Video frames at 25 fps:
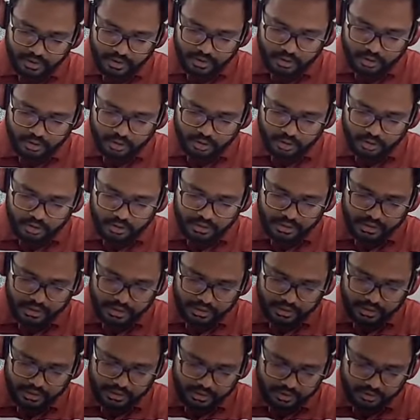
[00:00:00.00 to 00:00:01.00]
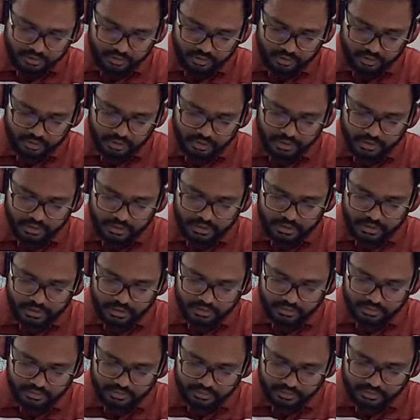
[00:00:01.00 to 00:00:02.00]
endodontic irrigation needle
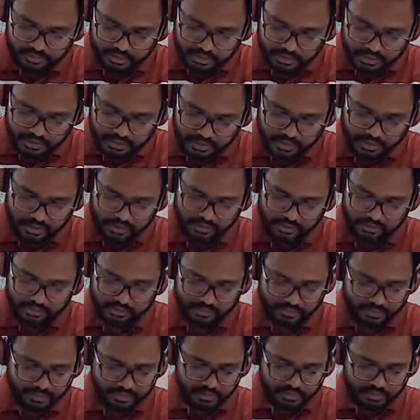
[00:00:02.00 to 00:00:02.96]
is 30 Ks,